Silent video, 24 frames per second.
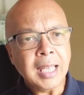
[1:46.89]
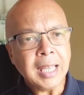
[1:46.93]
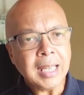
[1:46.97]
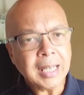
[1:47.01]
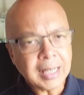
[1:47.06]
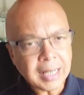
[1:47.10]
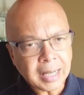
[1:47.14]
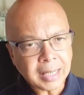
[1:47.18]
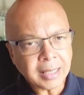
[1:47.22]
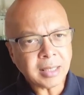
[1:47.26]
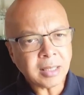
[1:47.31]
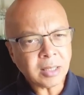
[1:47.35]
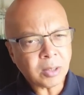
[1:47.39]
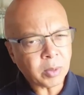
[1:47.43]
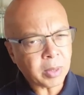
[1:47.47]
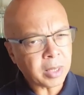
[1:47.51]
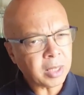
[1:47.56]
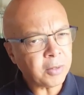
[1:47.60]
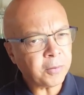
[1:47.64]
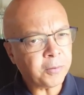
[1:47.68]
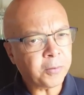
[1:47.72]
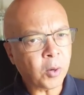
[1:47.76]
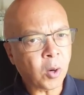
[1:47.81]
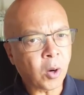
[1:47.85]
In nineteen
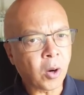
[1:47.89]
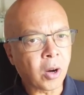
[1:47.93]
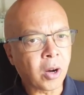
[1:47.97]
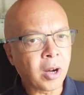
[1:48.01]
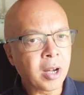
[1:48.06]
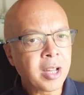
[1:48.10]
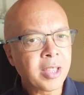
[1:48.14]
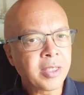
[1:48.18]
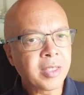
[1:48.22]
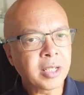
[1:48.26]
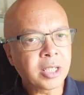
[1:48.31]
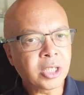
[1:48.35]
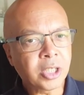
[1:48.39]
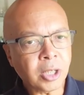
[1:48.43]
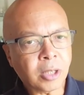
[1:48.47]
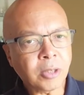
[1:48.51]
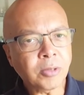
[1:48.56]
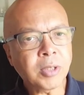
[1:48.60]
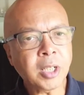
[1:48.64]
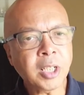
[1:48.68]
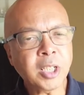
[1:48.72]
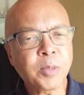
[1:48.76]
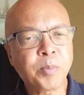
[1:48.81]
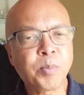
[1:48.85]
twenty-four, the
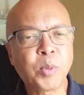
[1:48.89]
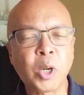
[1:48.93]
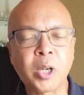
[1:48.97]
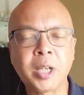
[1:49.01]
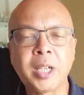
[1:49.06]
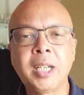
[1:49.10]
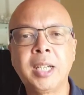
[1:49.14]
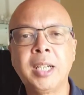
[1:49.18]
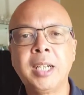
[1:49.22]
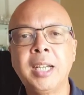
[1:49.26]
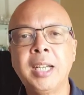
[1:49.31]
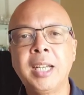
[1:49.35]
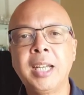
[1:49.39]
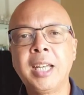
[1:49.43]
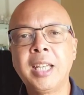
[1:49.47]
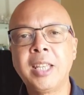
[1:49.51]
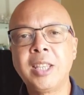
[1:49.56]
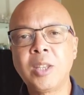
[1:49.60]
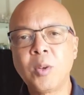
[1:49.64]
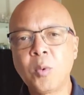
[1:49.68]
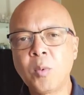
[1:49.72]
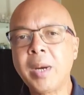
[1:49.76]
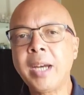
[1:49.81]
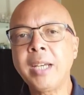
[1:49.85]
children's book,
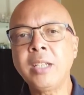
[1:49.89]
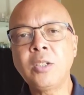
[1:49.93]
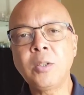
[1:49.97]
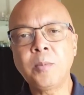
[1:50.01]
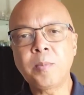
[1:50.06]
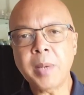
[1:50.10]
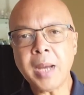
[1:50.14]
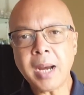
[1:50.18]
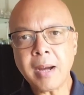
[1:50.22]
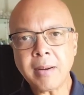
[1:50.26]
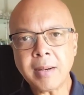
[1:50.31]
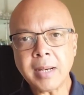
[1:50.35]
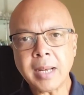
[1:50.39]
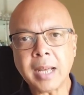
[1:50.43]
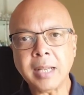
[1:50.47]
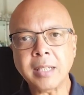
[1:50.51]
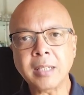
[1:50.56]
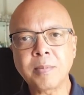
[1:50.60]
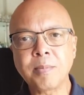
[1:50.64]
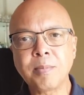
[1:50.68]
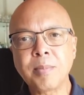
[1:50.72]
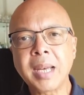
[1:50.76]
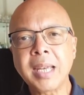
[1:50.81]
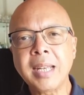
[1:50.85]
The Way to
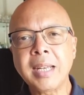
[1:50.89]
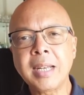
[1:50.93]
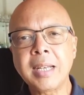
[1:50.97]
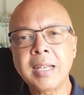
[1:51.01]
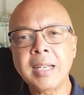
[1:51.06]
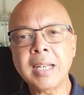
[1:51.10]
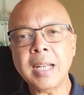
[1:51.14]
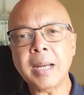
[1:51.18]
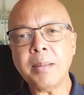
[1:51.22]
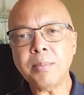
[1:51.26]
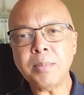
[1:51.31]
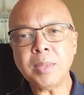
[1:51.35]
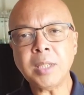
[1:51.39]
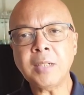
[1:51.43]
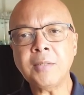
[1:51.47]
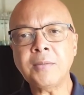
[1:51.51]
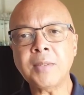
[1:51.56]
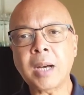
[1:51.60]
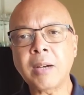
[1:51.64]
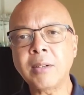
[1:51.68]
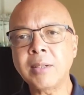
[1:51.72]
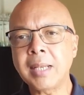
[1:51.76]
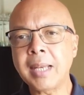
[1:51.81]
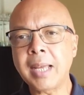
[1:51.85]
Paradise, made a number
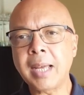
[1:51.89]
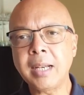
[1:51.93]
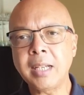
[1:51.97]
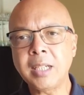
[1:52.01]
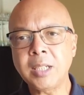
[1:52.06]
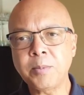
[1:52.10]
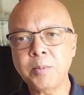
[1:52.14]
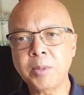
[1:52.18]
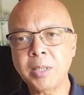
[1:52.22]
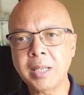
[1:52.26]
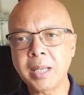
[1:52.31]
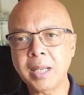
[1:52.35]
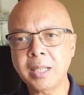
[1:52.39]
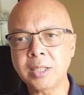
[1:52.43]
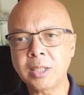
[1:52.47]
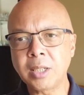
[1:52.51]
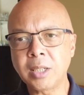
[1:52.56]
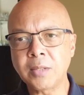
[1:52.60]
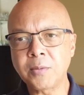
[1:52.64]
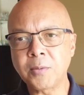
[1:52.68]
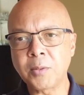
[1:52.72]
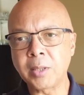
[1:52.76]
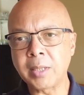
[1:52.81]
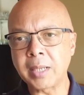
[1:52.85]
of outlandish
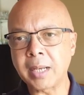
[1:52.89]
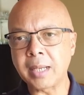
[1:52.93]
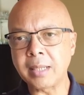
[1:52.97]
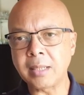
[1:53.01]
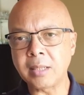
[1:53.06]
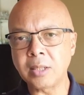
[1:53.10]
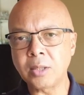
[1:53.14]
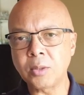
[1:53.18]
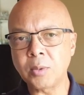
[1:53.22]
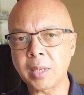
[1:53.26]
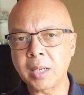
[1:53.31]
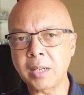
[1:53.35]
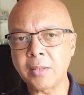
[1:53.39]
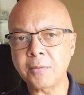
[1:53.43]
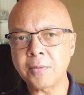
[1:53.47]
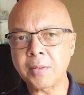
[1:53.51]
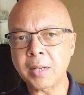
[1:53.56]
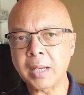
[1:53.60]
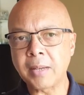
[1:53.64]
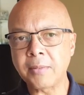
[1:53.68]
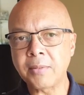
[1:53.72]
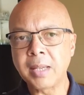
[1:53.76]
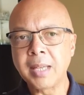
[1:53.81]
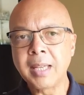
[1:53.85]
predictions for nineteen
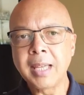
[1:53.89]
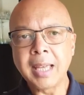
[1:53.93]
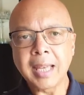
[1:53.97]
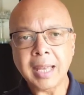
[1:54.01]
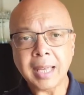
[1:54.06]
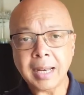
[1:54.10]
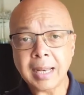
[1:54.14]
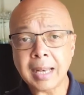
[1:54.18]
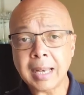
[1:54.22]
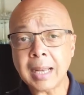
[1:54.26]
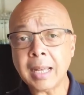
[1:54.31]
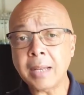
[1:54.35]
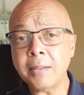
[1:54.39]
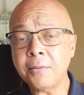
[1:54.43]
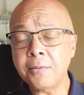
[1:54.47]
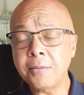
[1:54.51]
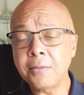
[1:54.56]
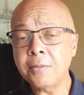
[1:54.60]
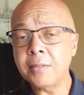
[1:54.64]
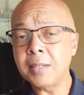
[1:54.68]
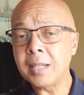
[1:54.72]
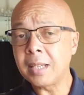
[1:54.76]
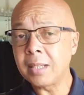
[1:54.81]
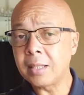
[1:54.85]
twenty-five and
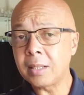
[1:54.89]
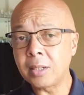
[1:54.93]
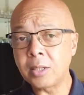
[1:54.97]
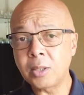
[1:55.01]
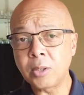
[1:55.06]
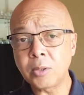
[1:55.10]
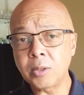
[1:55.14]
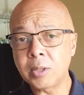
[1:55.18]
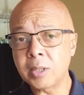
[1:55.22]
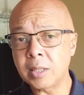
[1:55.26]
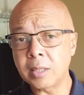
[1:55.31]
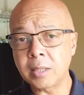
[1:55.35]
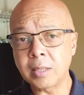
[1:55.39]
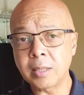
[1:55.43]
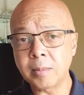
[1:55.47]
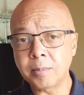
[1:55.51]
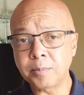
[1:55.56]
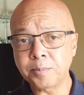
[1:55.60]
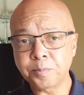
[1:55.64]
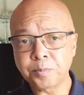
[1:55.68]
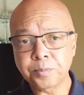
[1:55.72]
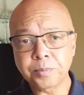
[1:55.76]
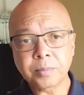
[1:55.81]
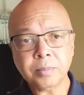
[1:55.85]
life in the new system.